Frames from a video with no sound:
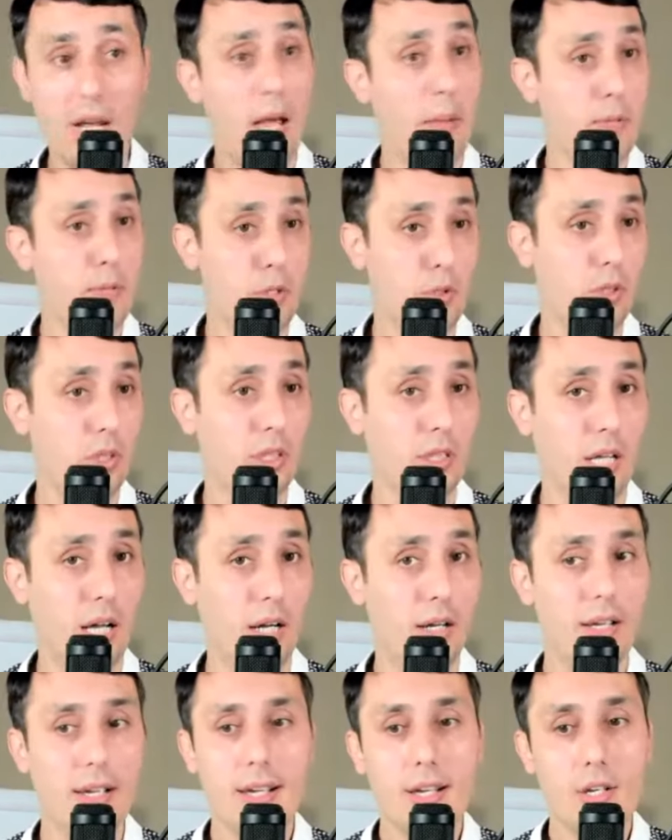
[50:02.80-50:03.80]
Absolutely
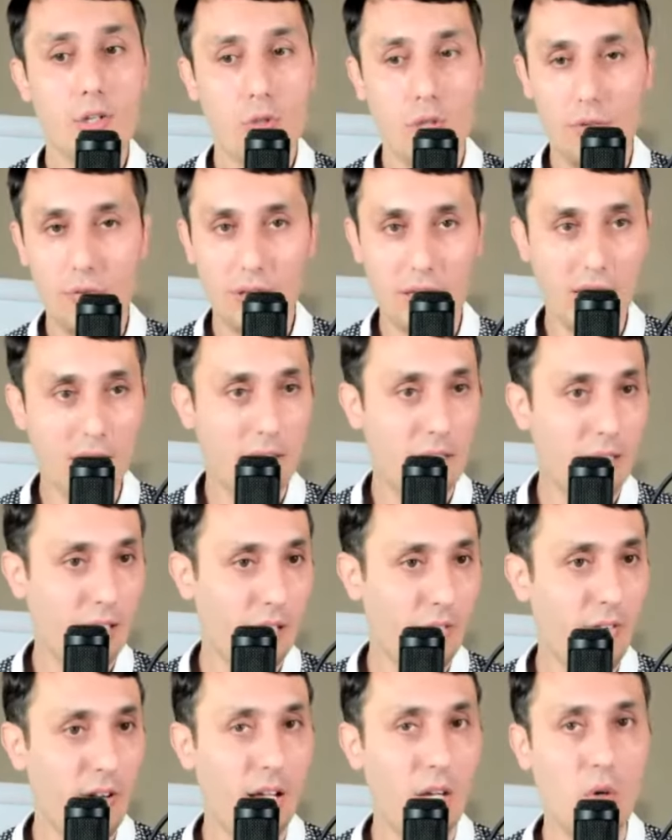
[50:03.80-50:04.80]
not. So if you can
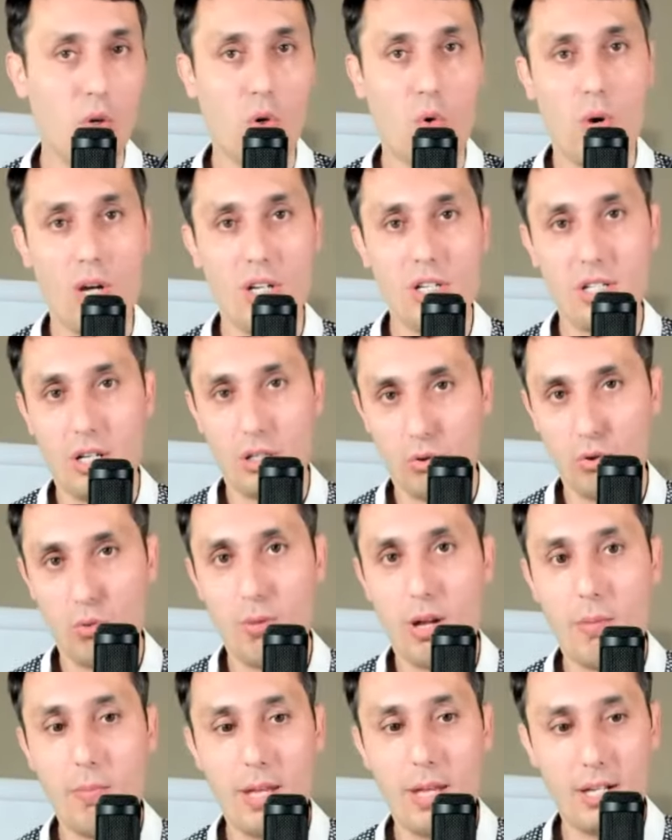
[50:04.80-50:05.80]
clarify your question, I'll do
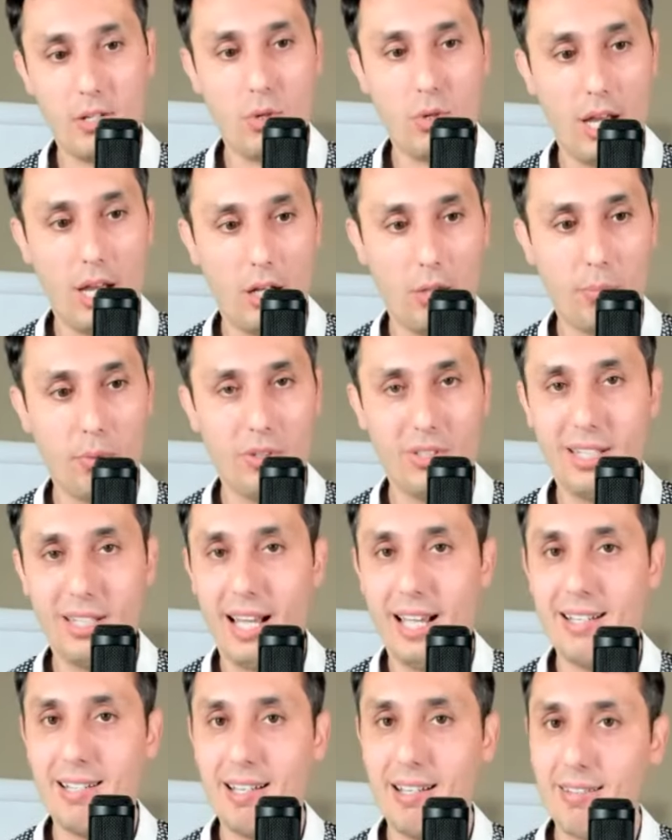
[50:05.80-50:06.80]
my best to help you. Did
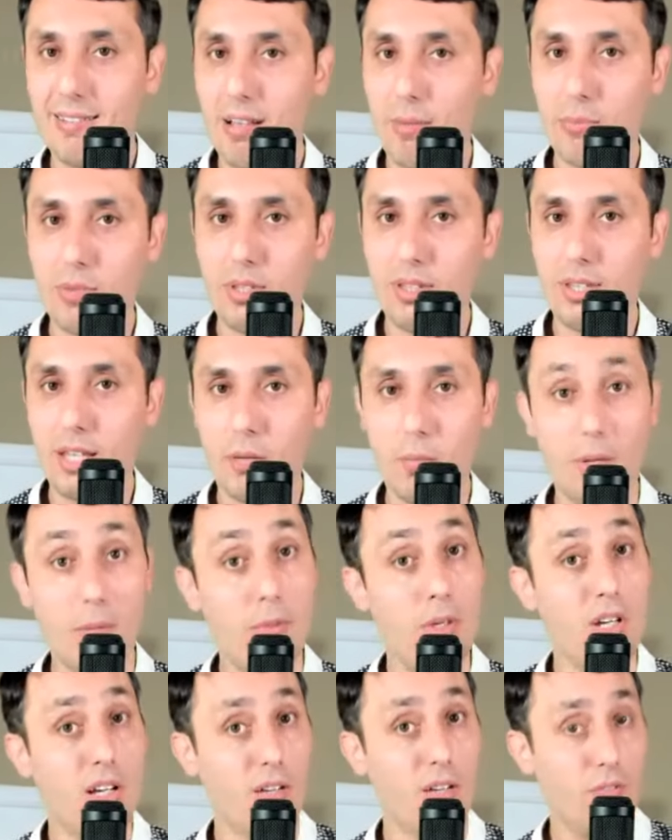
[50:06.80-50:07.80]
I say something that
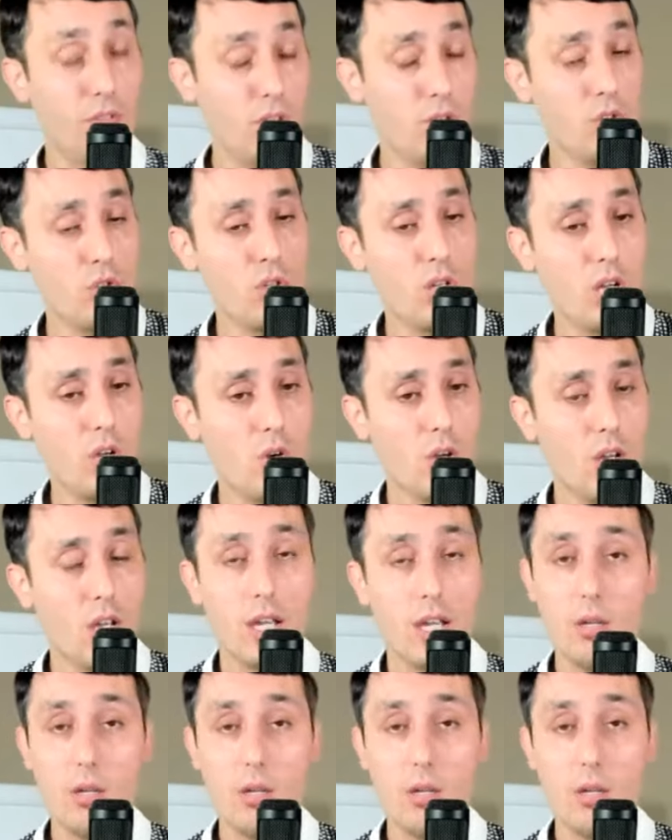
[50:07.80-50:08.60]
maybe confused you?